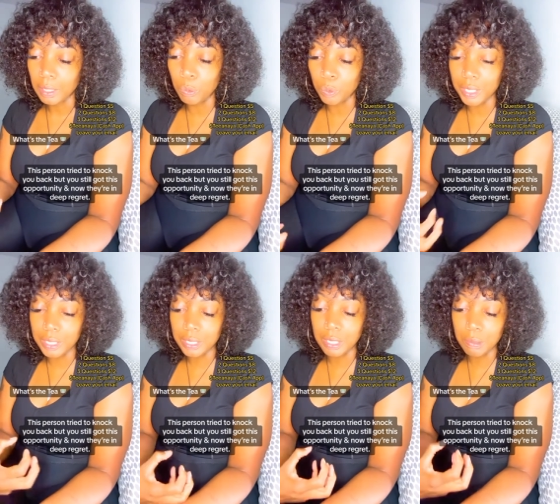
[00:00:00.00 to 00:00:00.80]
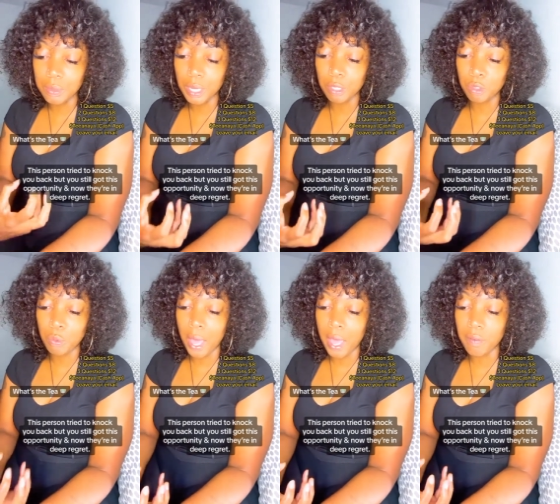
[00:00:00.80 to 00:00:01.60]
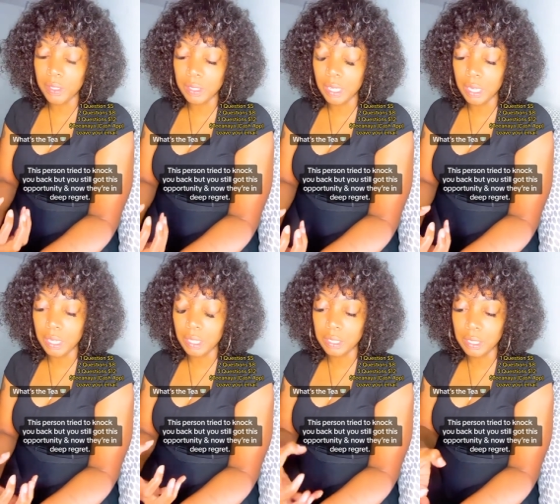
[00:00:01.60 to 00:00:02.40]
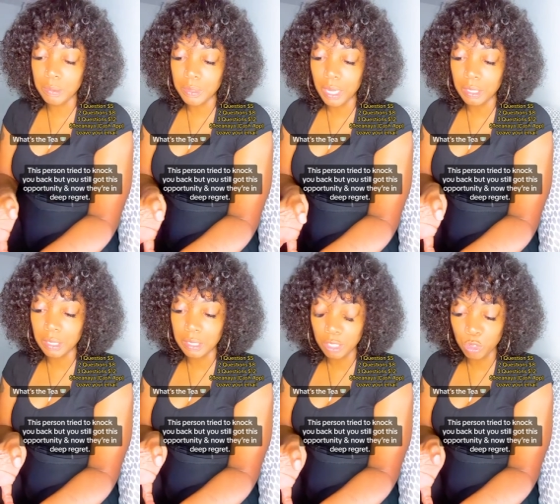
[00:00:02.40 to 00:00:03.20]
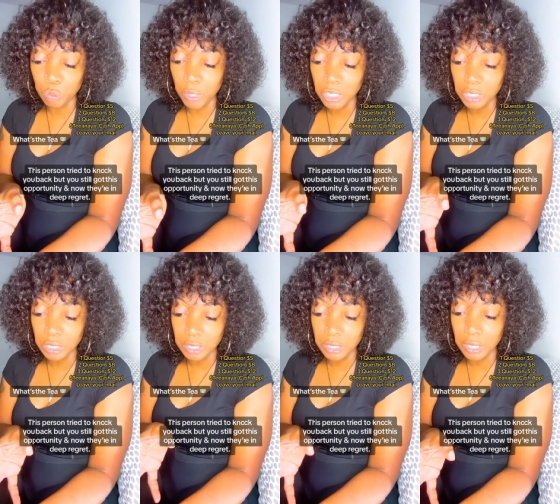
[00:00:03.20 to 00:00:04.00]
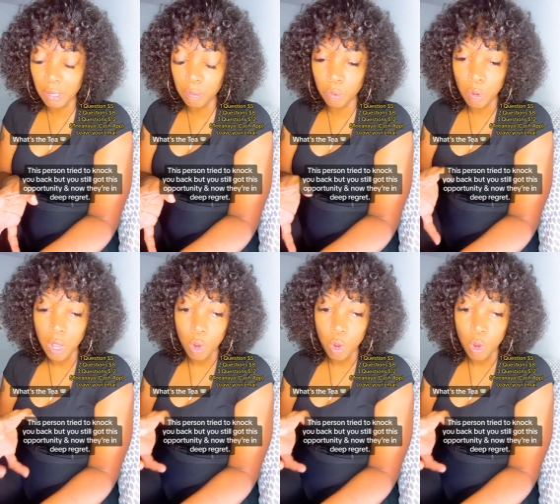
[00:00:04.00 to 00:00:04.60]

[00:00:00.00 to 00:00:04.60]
And what it seems like you have is, it seems like the situation is stable,